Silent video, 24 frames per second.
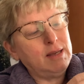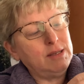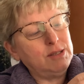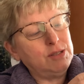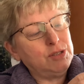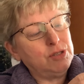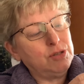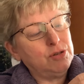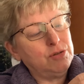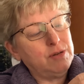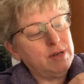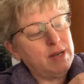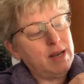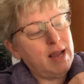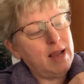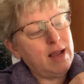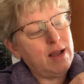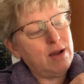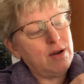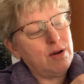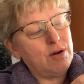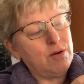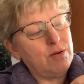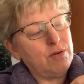so
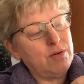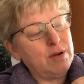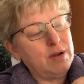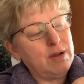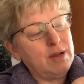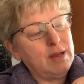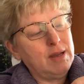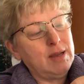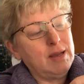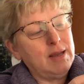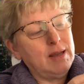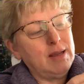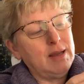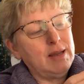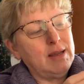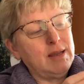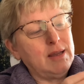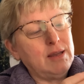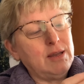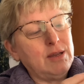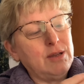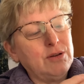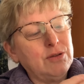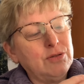now
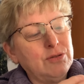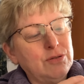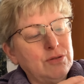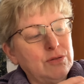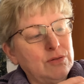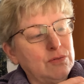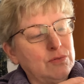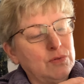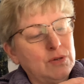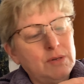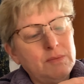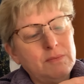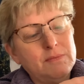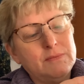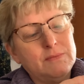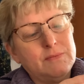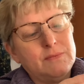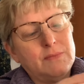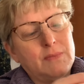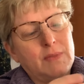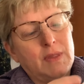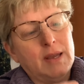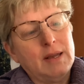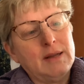here, whoop,
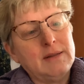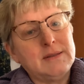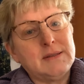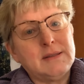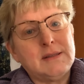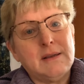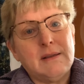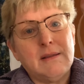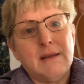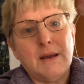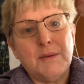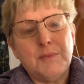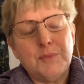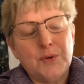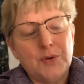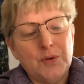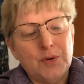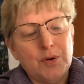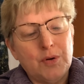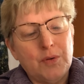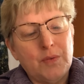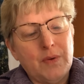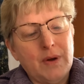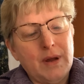that
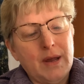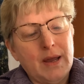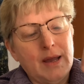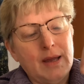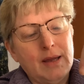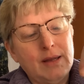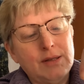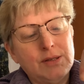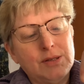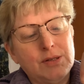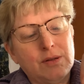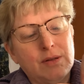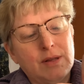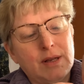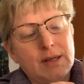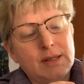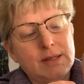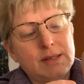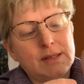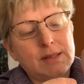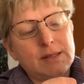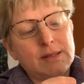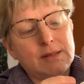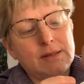broke away, so
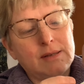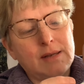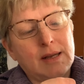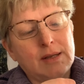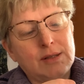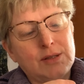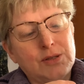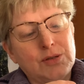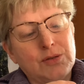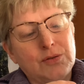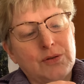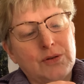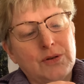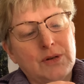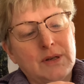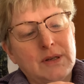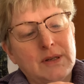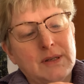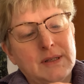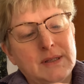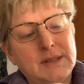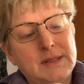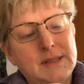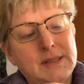that's not so
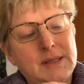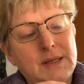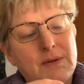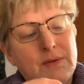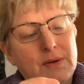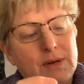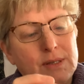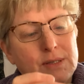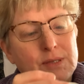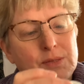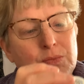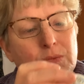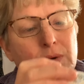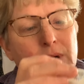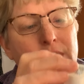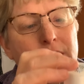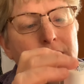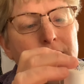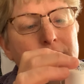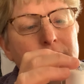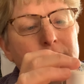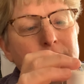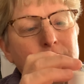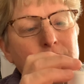good. Let's see once. One
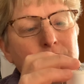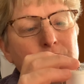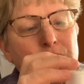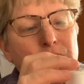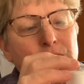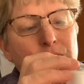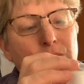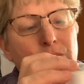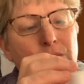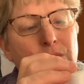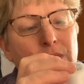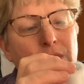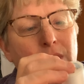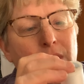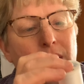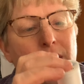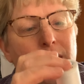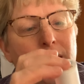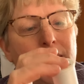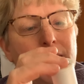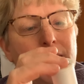of these is going to work.